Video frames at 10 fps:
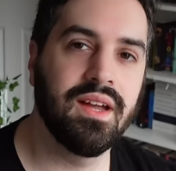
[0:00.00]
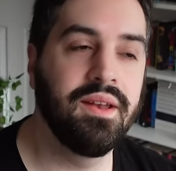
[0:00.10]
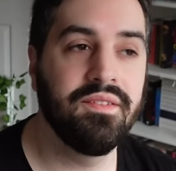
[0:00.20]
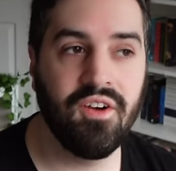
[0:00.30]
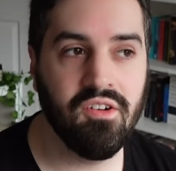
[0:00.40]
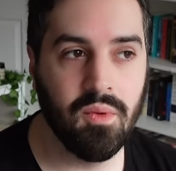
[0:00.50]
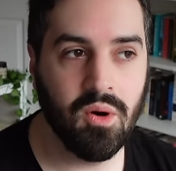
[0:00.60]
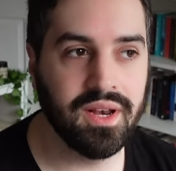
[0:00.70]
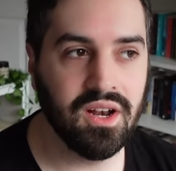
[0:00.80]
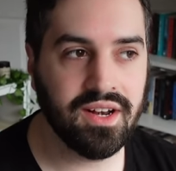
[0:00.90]
And for a
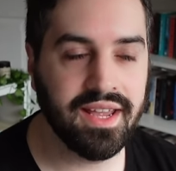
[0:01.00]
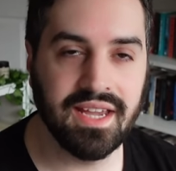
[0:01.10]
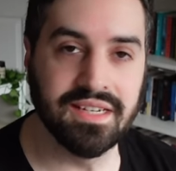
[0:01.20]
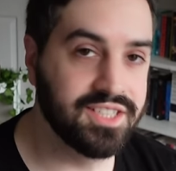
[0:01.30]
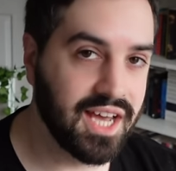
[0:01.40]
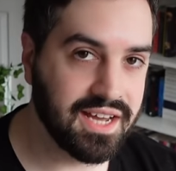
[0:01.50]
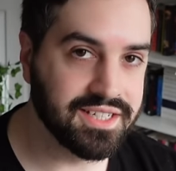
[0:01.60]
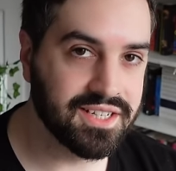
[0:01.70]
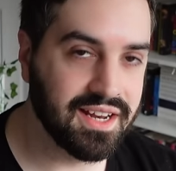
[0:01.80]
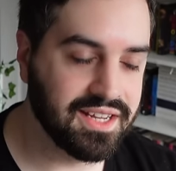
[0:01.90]
moment, it looked like he had
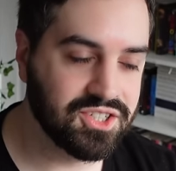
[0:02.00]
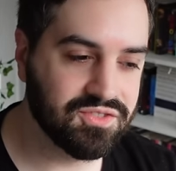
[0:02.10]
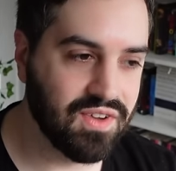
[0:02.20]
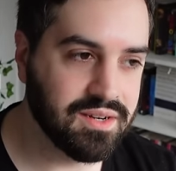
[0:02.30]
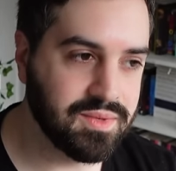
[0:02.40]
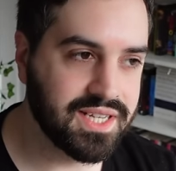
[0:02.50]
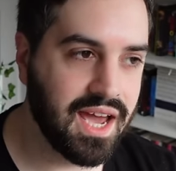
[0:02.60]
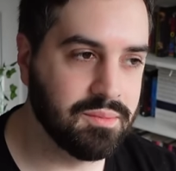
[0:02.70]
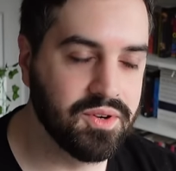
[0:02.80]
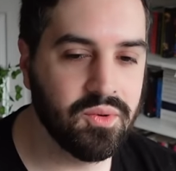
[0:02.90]
died, like he just randomly
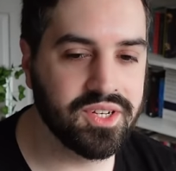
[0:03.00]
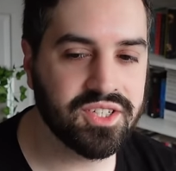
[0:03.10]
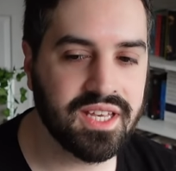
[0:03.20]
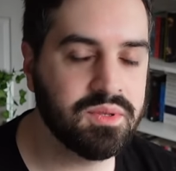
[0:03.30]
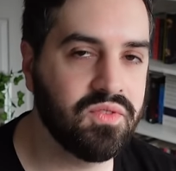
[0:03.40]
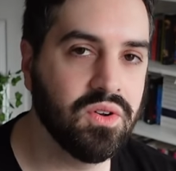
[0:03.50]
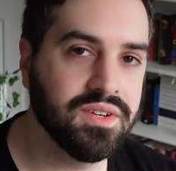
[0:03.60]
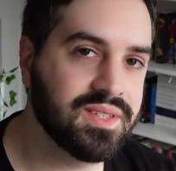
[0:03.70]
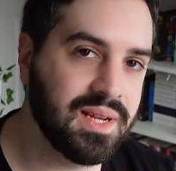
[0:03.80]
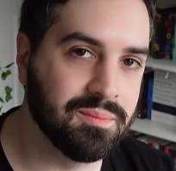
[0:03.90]
died, but no, he just keeps falling
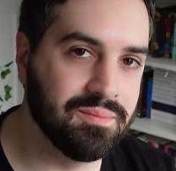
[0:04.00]
asleep.